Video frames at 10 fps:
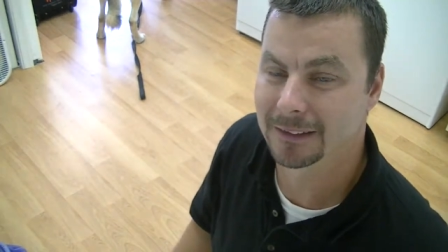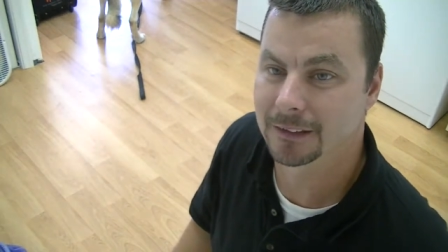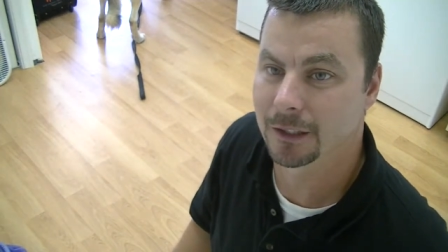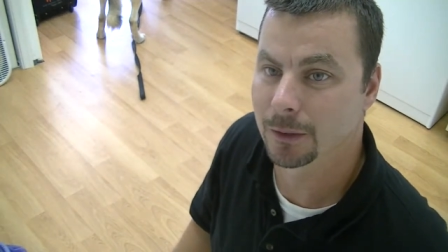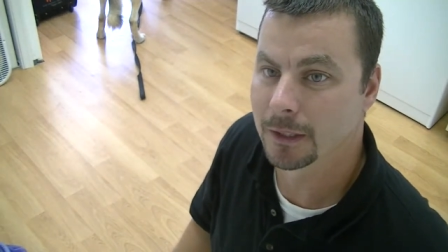
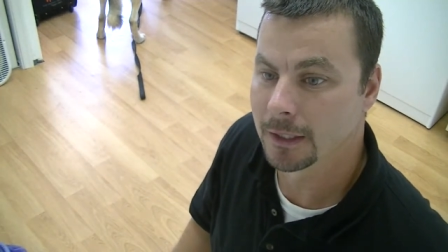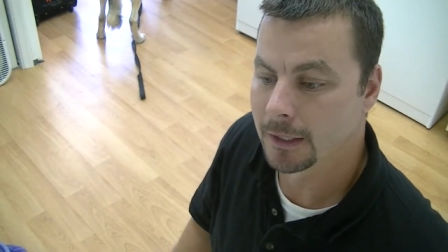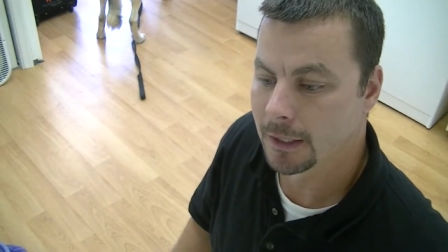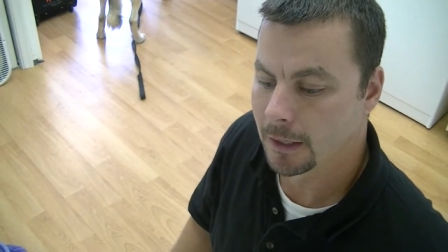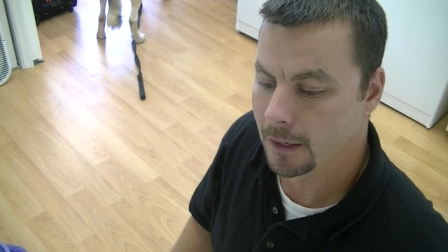So,
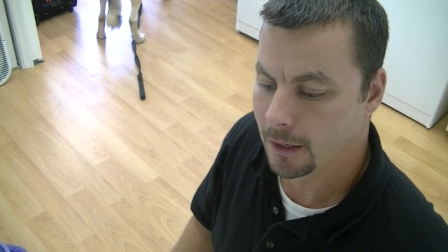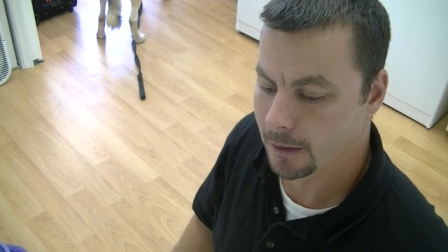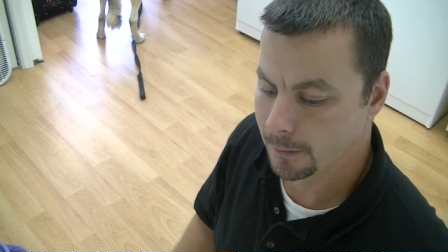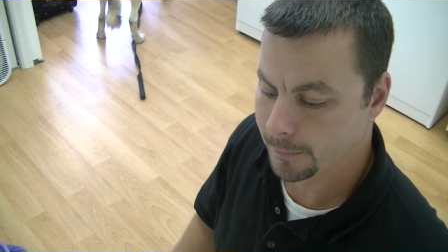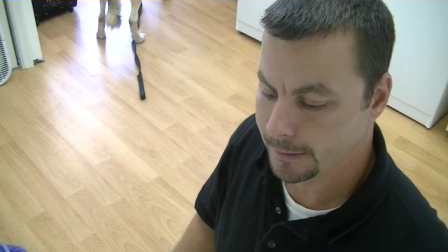
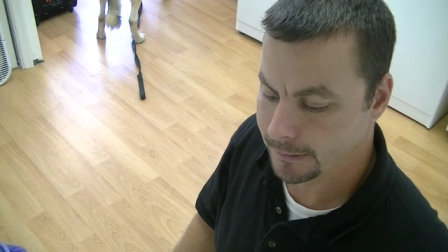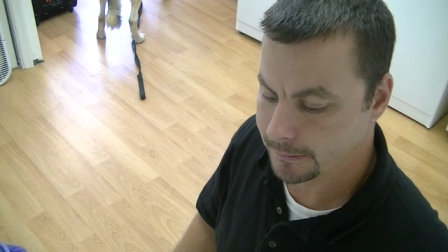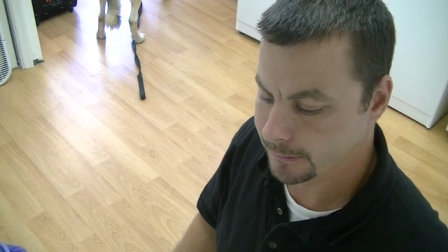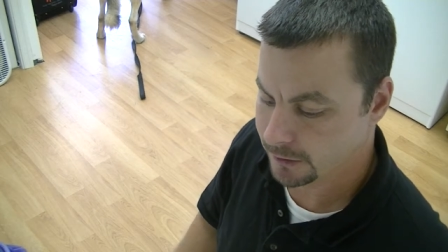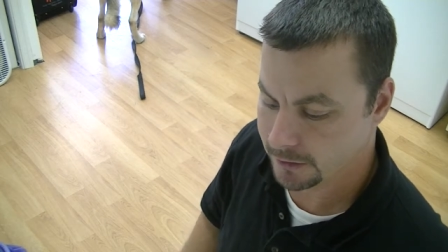um, and this
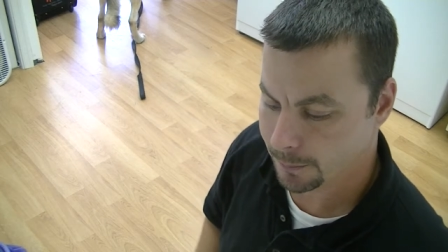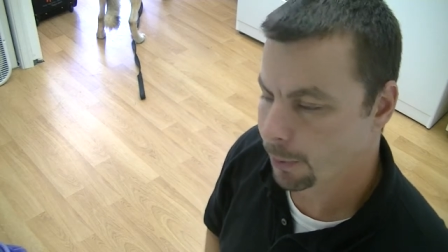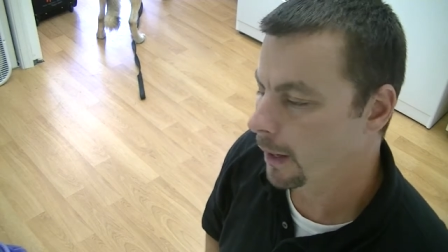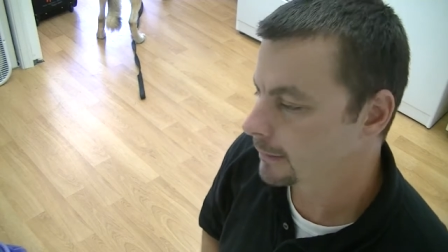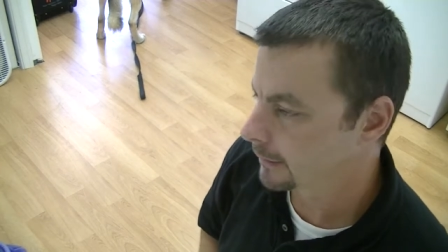is just a
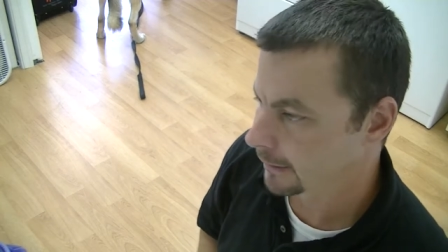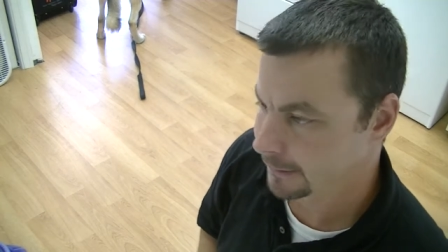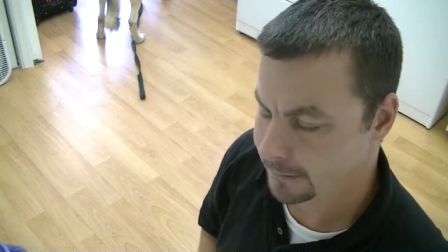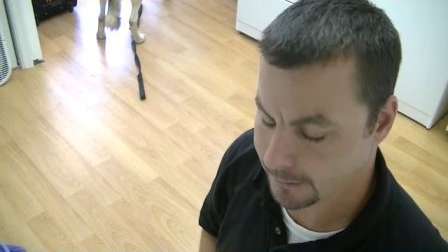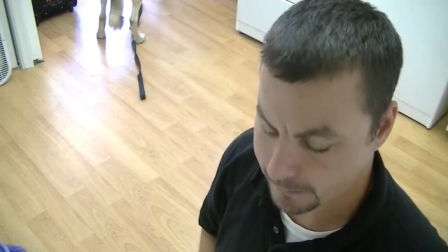
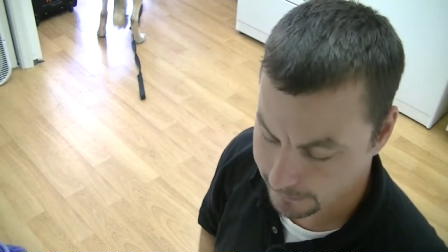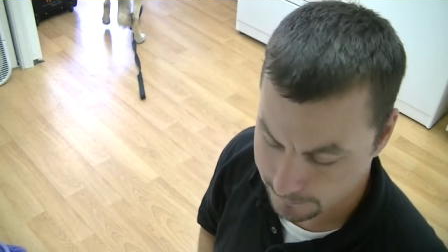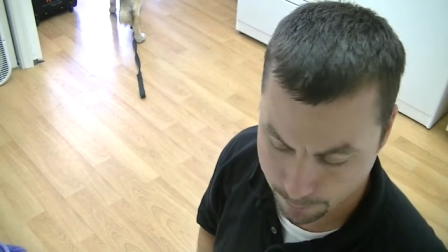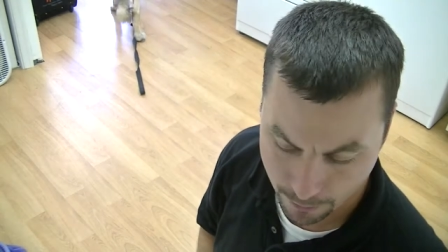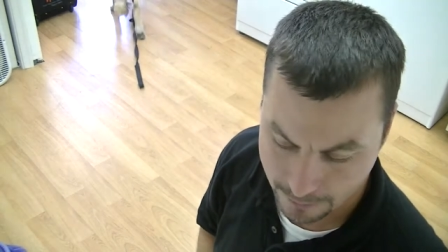process. It's
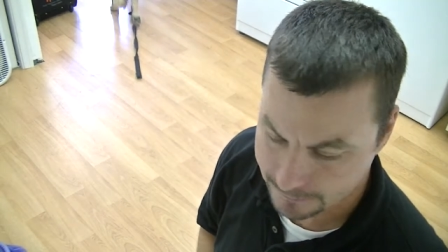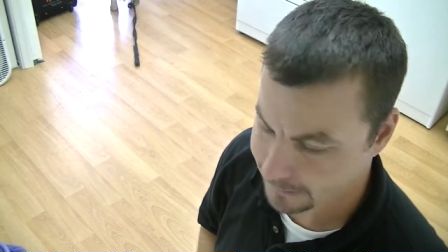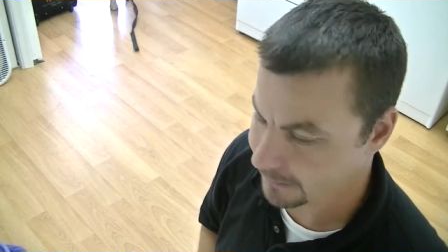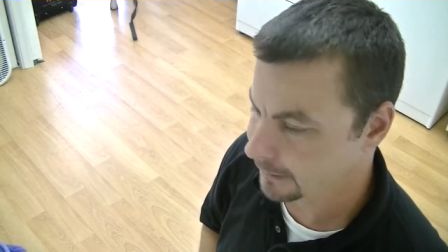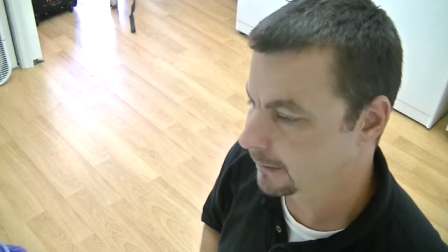a
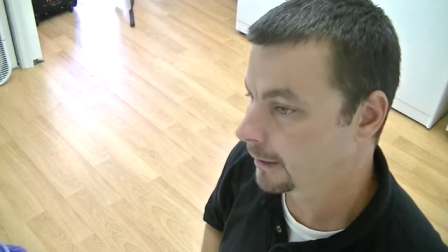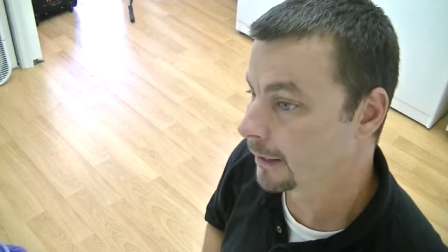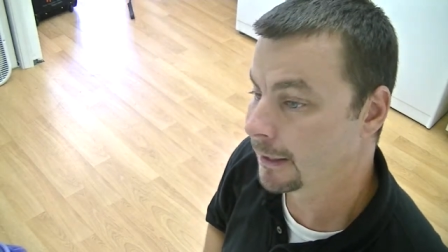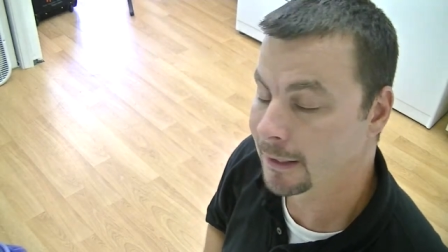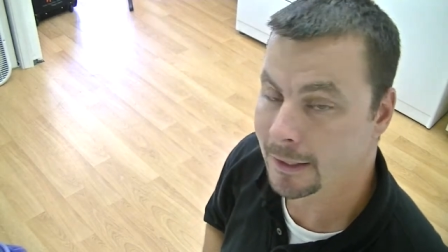process
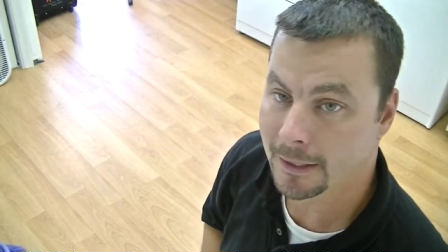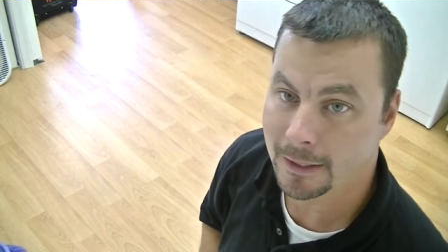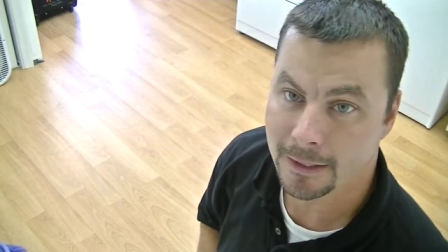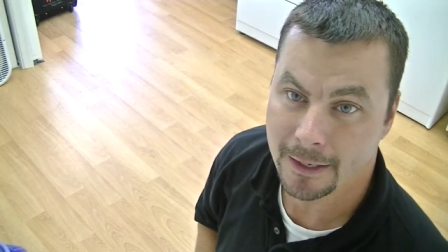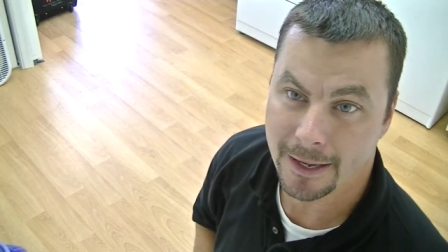
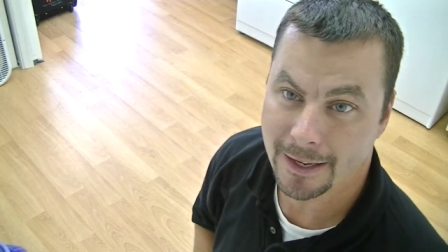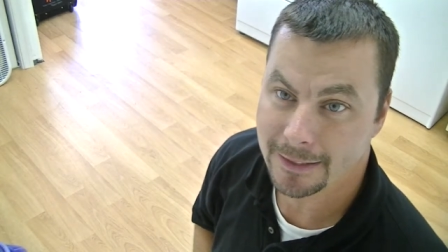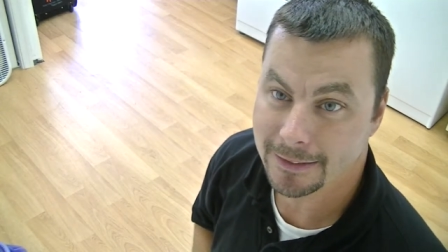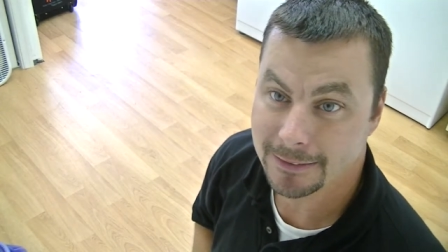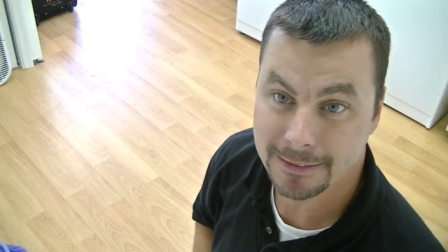
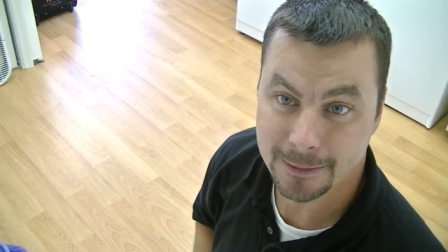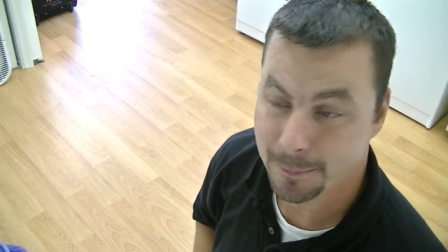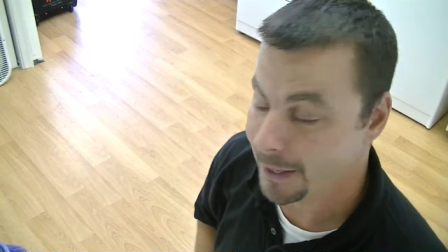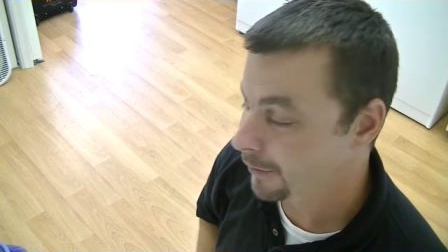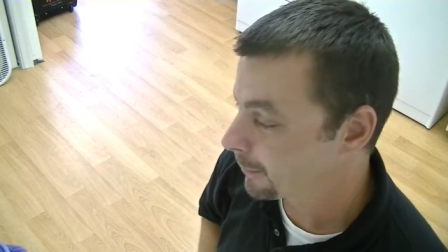and he's getting
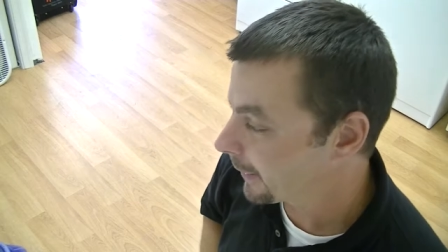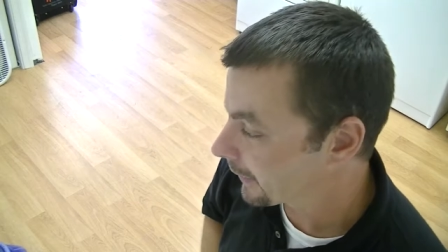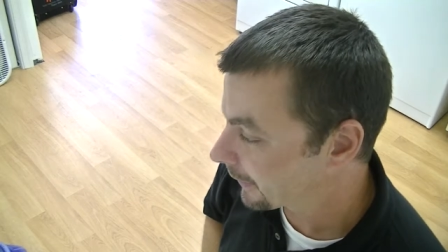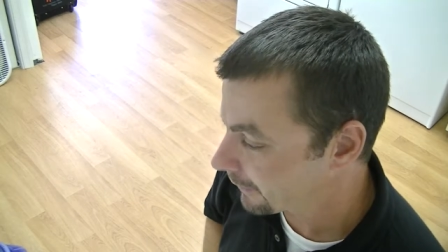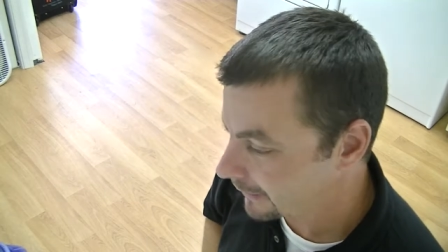better and
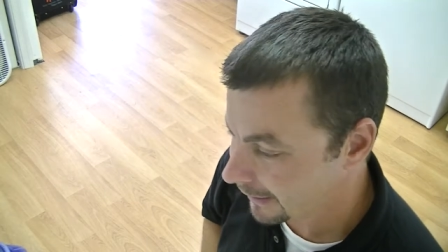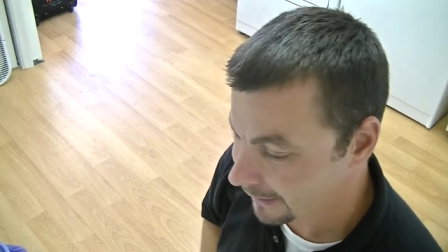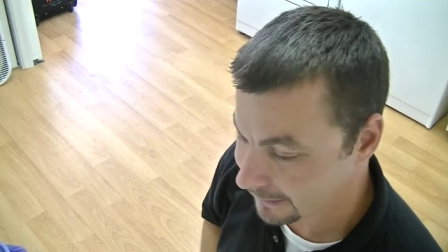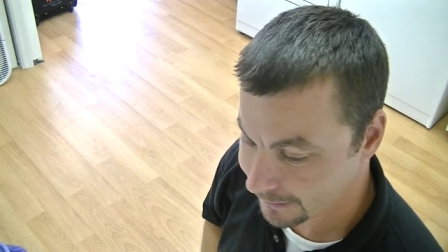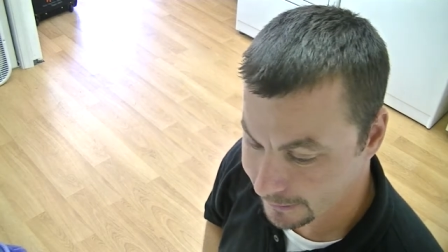better every
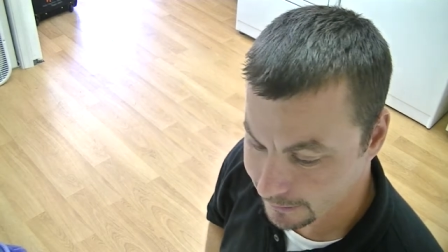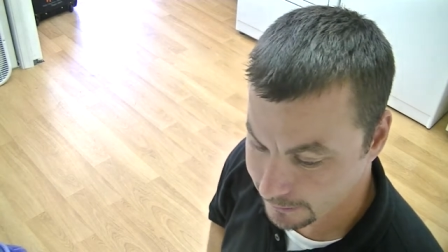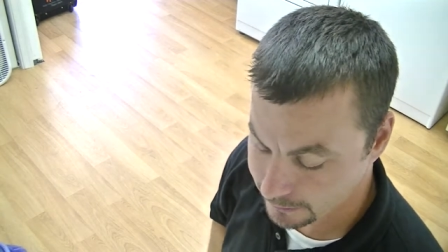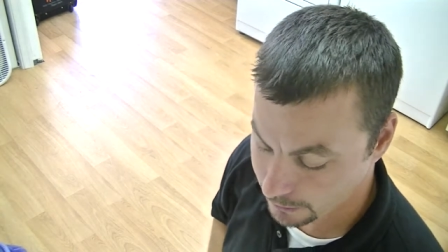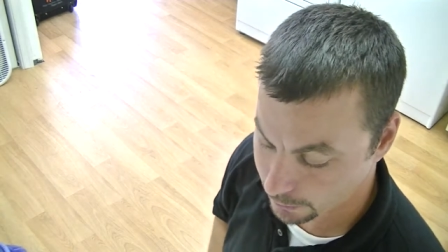day.
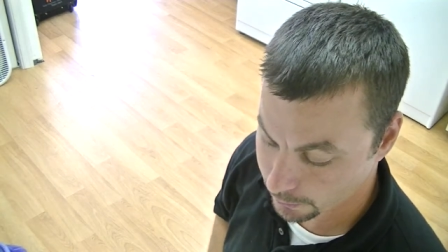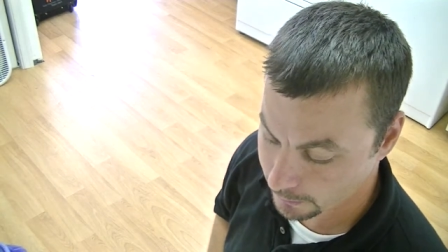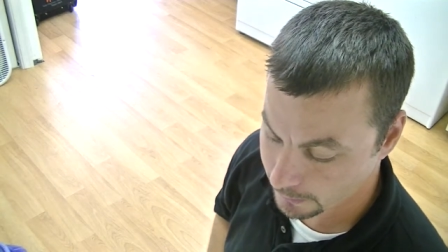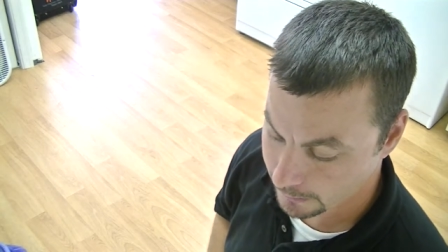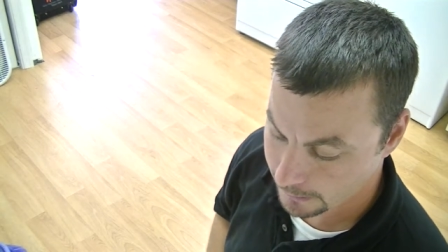So
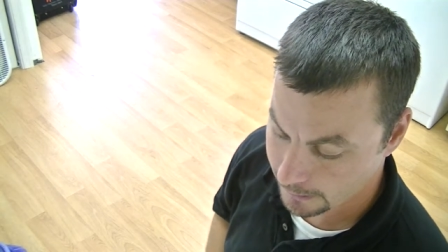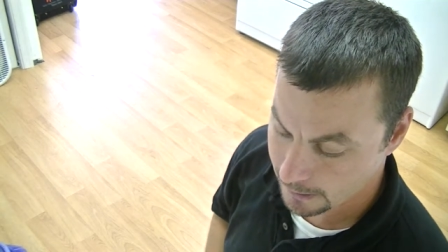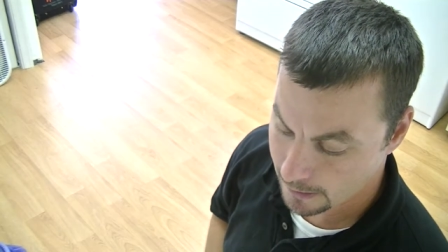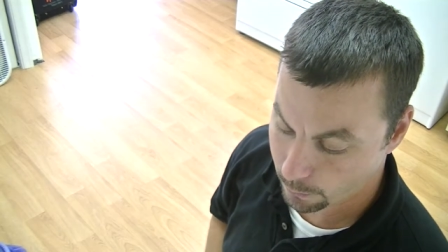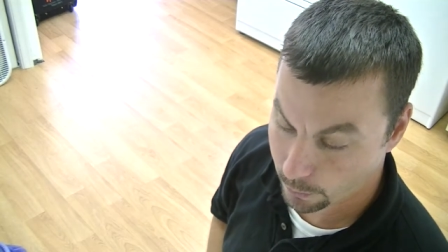
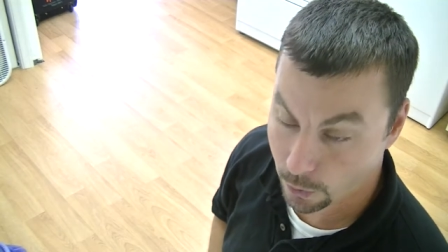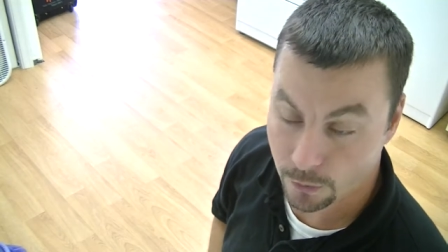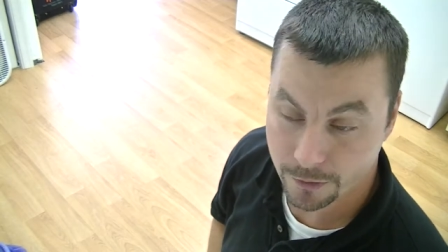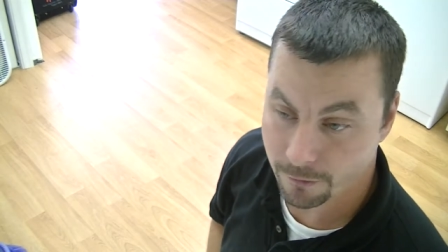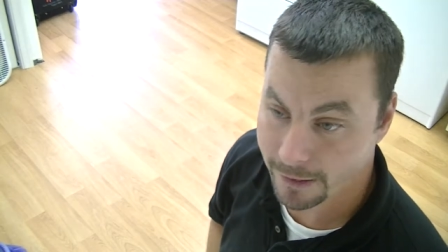we're
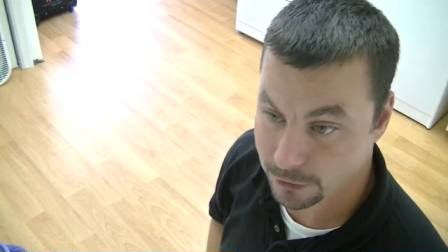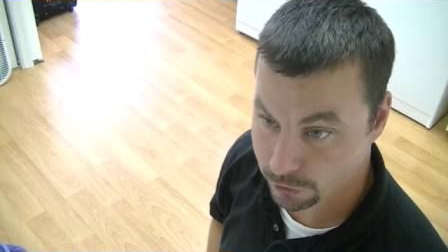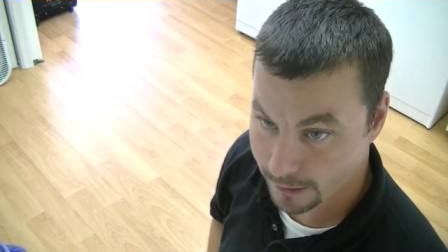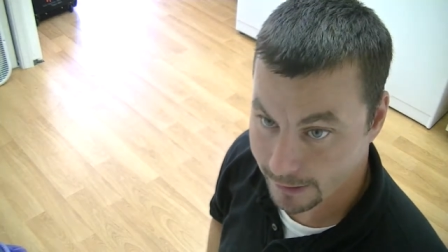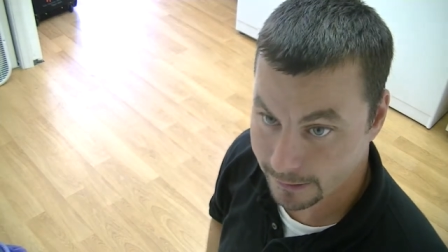on the right
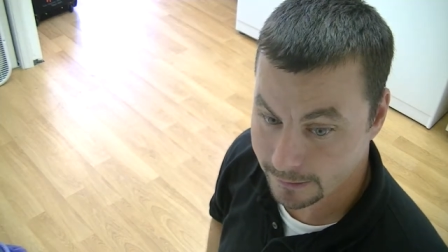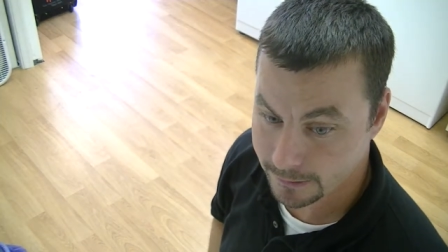track.